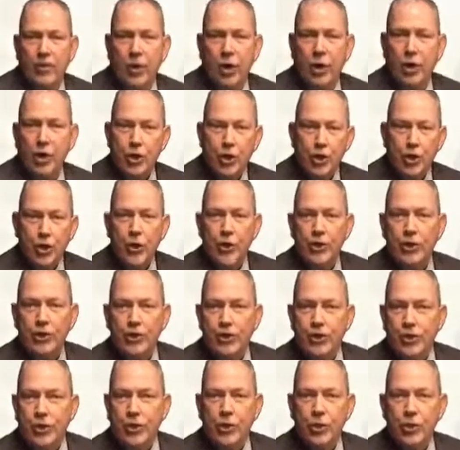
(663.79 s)
are you going
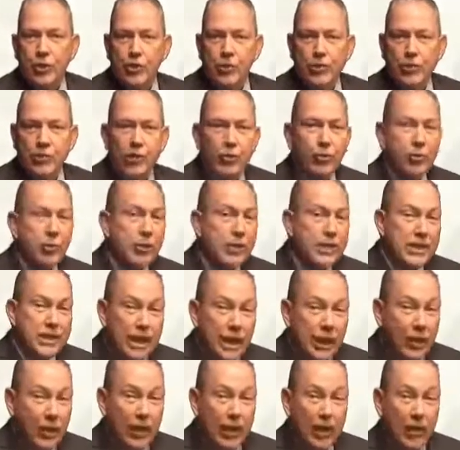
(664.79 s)
to use
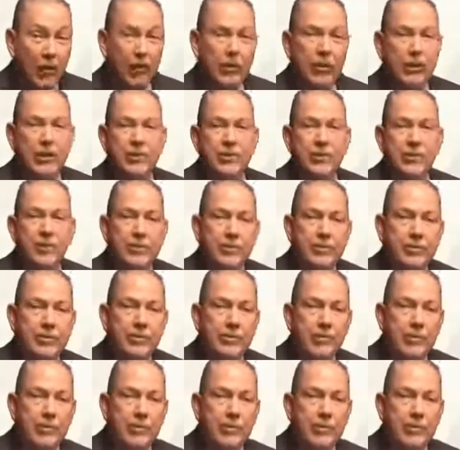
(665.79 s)
retail outlets,